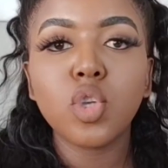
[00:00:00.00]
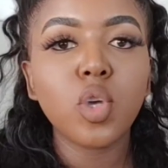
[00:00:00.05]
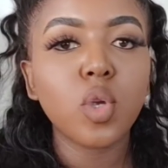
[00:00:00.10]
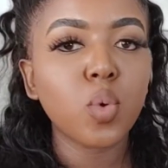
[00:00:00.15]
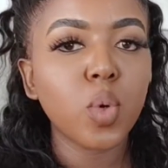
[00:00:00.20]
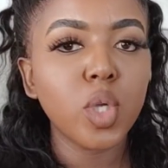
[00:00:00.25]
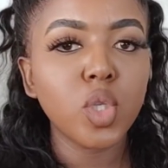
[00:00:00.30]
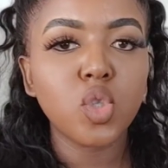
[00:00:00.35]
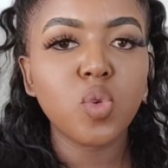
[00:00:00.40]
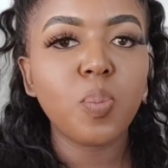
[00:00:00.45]
you're
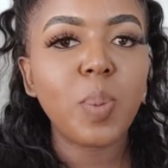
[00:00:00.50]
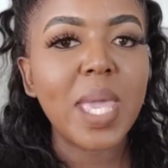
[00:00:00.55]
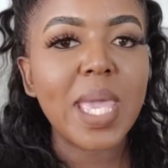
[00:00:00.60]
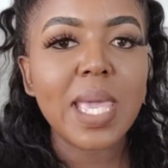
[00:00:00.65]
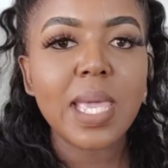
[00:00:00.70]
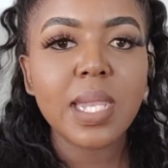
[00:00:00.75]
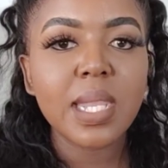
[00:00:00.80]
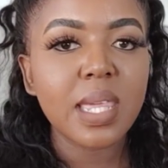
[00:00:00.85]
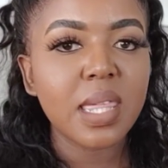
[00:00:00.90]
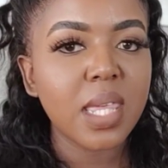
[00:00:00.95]
not going to
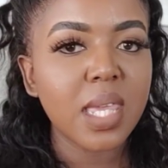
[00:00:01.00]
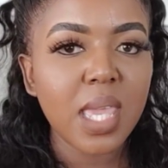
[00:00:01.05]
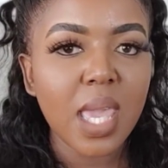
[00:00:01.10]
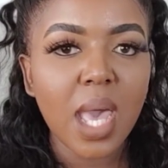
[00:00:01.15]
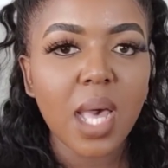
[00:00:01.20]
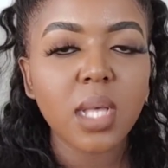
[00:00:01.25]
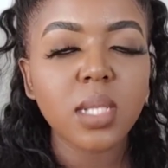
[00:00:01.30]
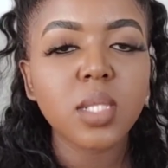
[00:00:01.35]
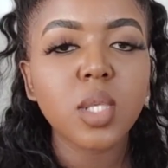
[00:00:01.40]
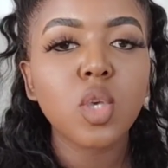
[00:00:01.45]
pay
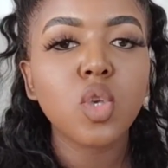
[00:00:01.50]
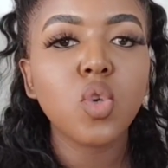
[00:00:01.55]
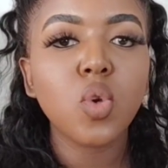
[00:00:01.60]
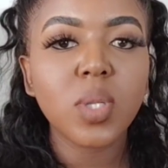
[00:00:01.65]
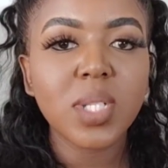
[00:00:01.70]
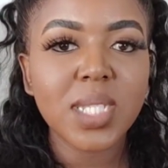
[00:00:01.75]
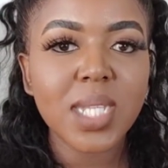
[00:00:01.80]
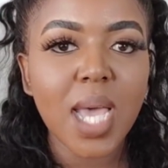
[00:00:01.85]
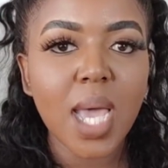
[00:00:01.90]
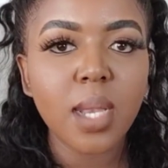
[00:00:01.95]
anything else.
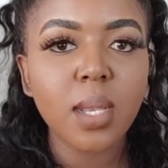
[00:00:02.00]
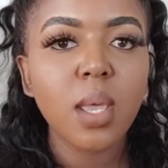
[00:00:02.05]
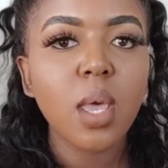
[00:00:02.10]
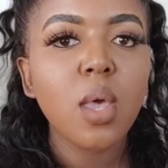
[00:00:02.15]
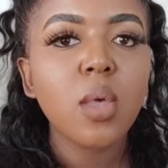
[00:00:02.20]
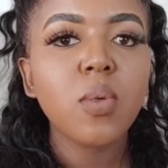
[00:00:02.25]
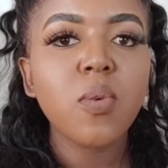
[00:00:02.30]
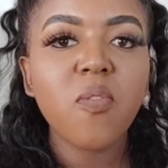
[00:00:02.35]
You're done.